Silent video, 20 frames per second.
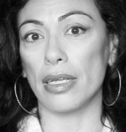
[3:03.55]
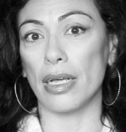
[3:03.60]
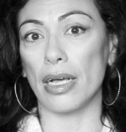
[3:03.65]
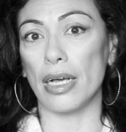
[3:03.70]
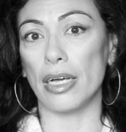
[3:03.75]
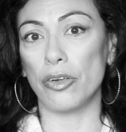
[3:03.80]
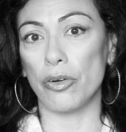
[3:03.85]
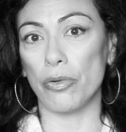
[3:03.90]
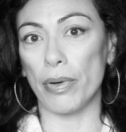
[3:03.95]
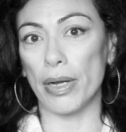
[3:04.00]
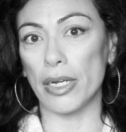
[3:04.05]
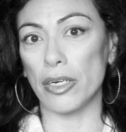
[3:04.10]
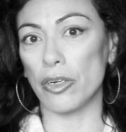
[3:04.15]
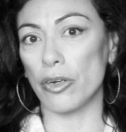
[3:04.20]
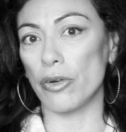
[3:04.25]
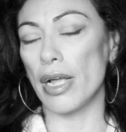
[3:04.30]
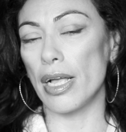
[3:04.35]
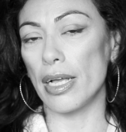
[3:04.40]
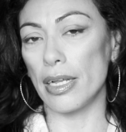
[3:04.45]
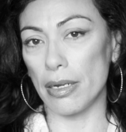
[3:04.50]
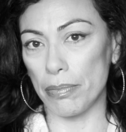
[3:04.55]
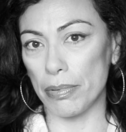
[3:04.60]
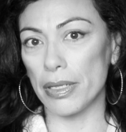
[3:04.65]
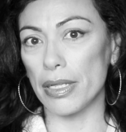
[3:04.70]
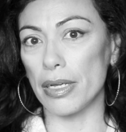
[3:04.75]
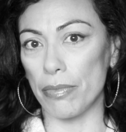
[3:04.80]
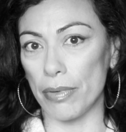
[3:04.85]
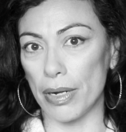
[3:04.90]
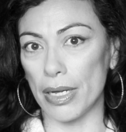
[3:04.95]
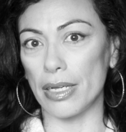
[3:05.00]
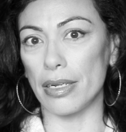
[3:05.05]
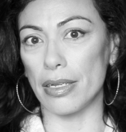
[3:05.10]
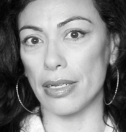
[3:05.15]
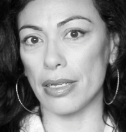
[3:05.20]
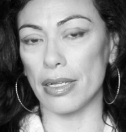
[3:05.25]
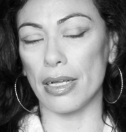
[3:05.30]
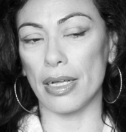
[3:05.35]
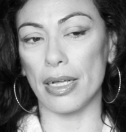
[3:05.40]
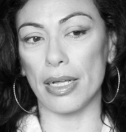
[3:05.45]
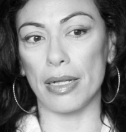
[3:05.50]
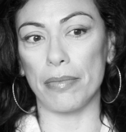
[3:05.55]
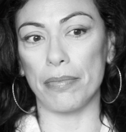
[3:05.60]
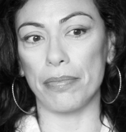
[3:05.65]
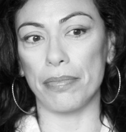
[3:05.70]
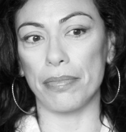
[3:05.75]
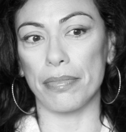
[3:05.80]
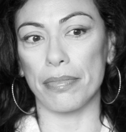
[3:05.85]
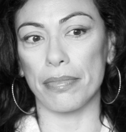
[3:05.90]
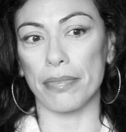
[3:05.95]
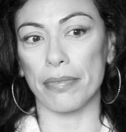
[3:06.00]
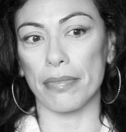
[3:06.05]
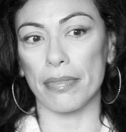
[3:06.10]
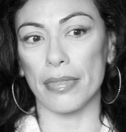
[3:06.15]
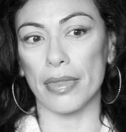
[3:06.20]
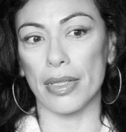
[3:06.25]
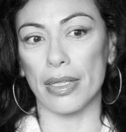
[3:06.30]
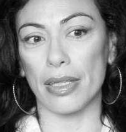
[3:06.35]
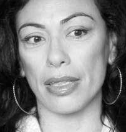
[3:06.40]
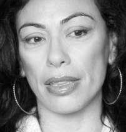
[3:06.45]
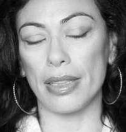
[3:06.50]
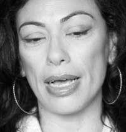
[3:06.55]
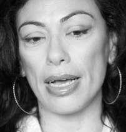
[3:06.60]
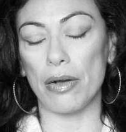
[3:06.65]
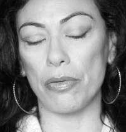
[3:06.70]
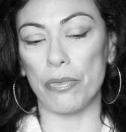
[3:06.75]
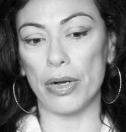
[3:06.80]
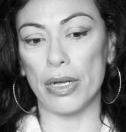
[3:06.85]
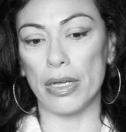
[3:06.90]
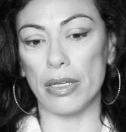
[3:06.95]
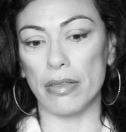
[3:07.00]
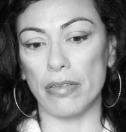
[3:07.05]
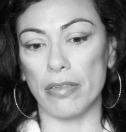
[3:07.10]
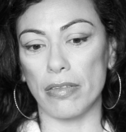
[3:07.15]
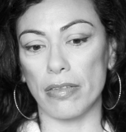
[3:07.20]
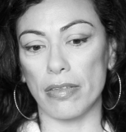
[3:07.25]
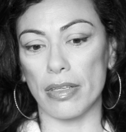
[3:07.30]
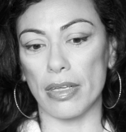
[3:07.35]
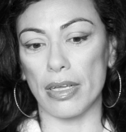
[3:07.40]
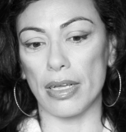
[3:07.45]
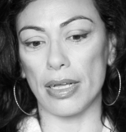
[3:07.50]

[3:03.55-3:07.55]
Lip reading: a director and a playwright. That was